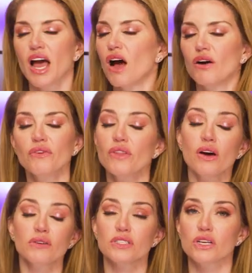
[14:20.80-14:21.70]
Yeah, oh
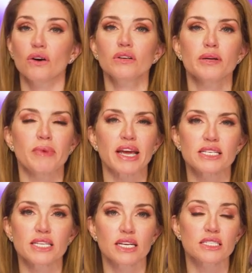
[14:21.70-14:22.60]
no, it totally
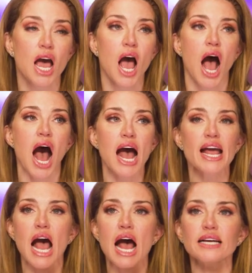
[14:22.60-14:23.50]
makes sense.
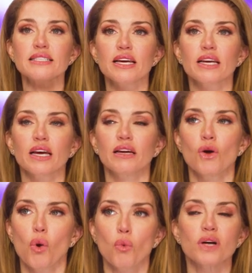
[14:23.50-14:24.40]
I, I take
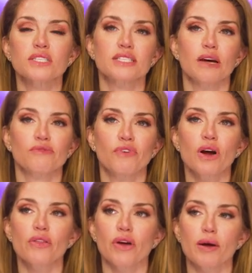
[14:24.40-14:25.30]
it one step
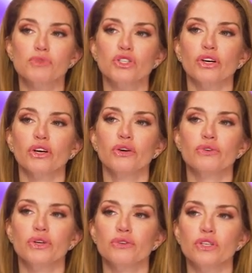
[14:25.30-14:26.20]
further. I'm sure
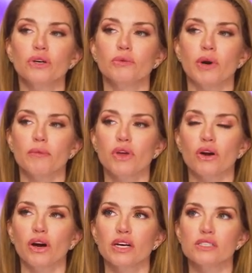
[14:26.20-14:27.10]
you do too, but I'm
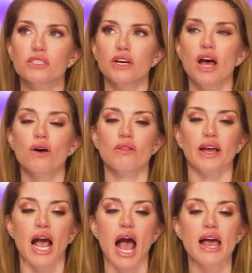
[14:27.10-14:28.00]
curious to know
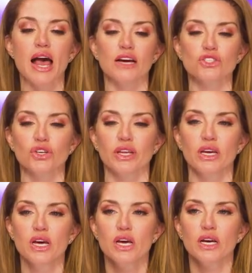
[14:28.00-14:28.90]
like, I
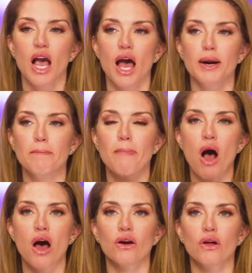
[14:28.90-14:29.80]
actually kind of
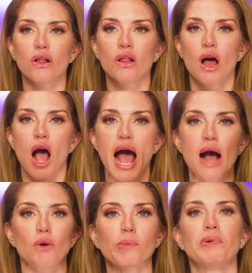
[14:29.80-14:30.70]
model
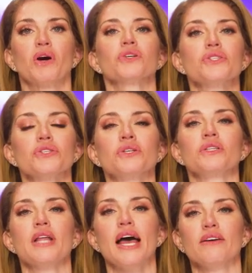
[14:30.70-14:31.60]
our
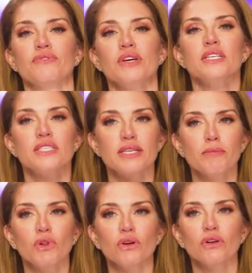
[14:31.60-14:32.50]
personal life
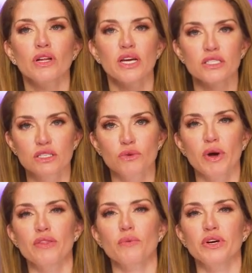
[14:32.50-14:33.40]
similarly to the
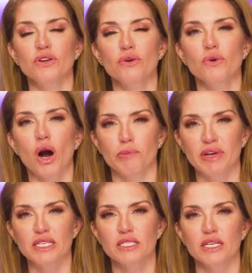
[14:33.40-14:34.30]
way that we do our
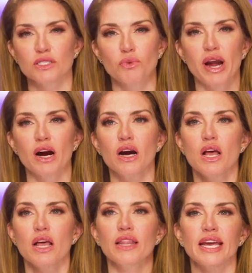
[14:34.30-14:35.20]
business where
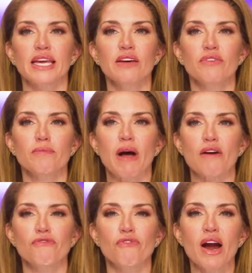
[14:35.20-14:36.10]
like even
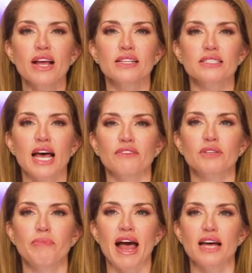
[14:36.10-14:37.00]
my friends
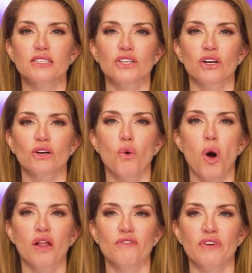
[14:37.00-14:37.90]
have to pass certain
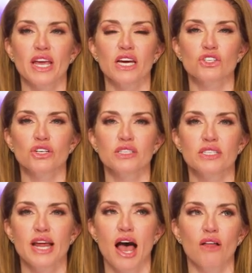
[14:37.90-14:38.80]

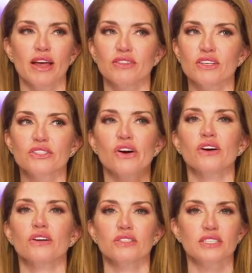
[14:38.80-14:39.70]
qualifications now like the
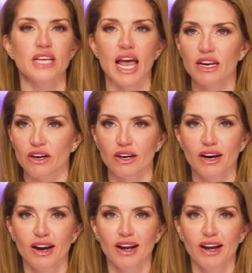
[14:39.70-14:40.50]
circle's tighter